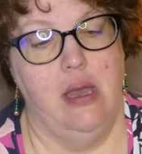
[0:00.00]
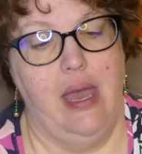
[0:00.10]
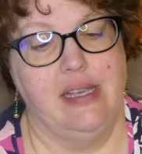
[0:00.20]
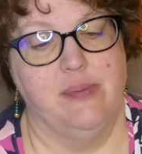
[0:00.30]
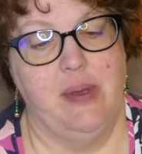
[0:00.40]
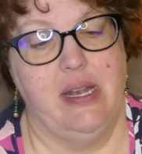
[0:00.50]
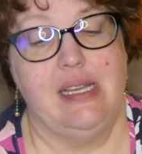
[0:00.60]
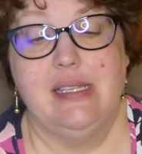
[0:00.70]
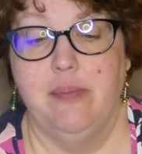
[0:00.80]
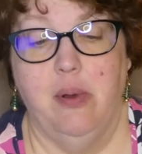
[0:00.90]
has been
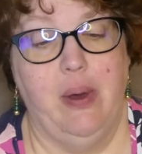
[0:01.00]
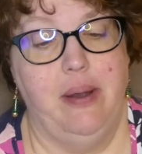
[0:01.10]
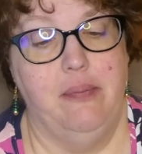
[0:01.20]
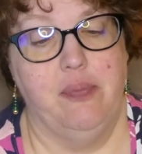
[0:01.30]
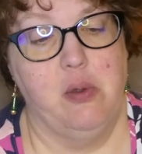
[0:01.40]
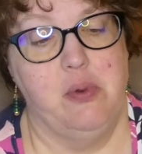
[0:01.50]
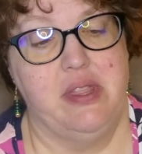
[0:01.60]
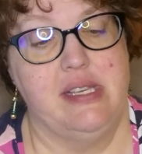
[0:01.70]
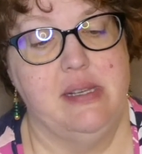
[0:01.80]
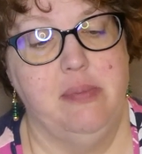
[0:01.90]
a simple one, with
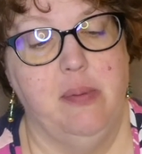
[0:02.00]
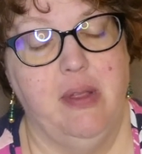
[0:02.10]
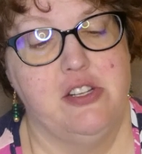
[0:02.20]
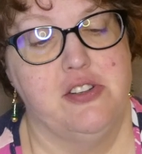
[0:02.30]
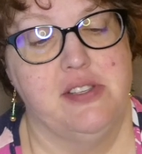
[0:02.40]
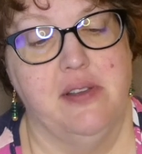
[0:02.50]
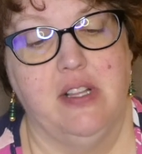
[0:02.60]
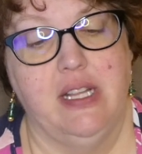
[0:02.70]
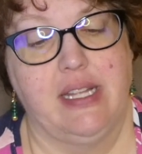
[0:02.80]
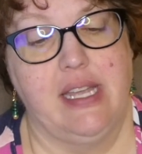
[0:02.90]
the simple pleasures of
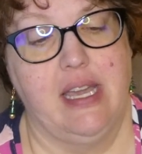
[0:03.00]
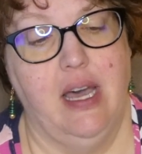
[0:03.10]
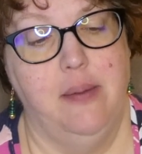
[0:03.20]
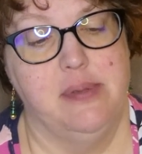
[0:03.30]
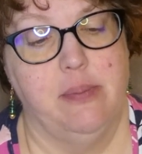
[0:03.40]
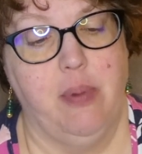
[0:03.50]
collecting cups